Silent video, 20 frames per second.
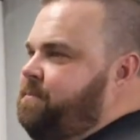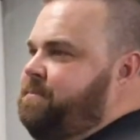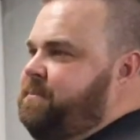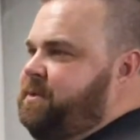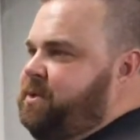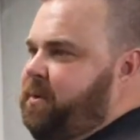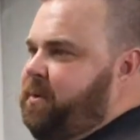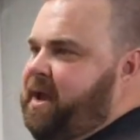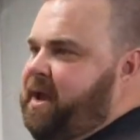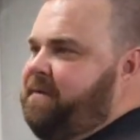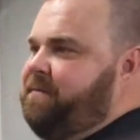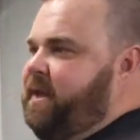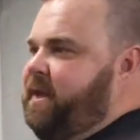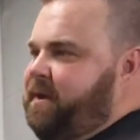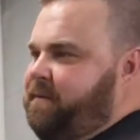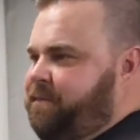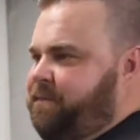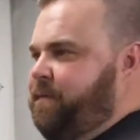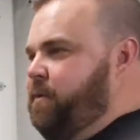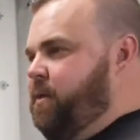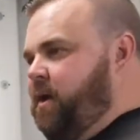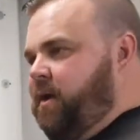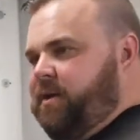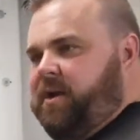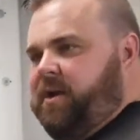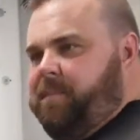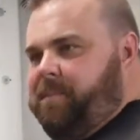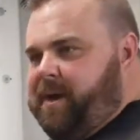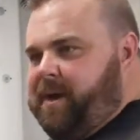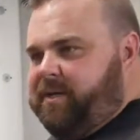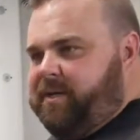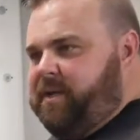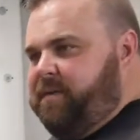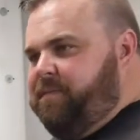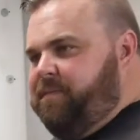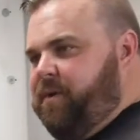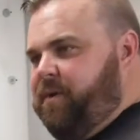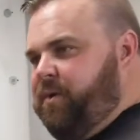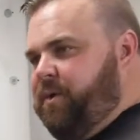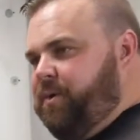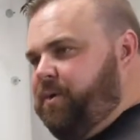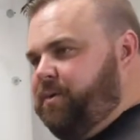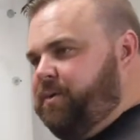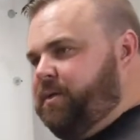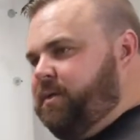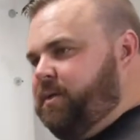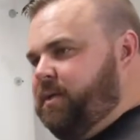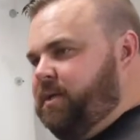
so we have like full-on comparison photos,